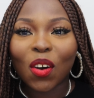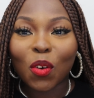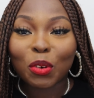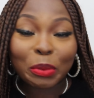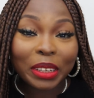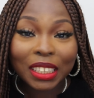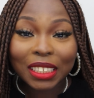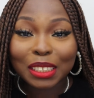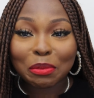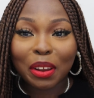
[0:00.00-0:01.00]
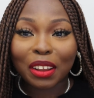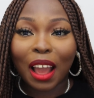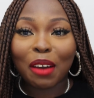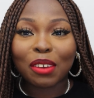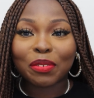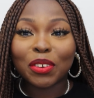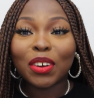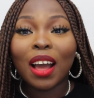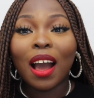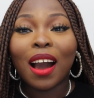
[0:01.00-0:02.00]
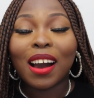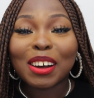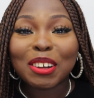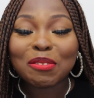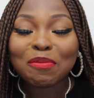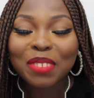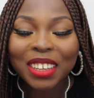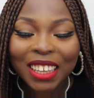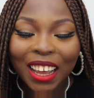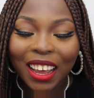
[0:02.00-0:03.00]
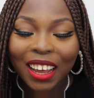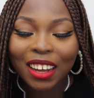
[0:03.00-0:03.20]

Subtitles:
or weekly, depending on how I feel. But yeah,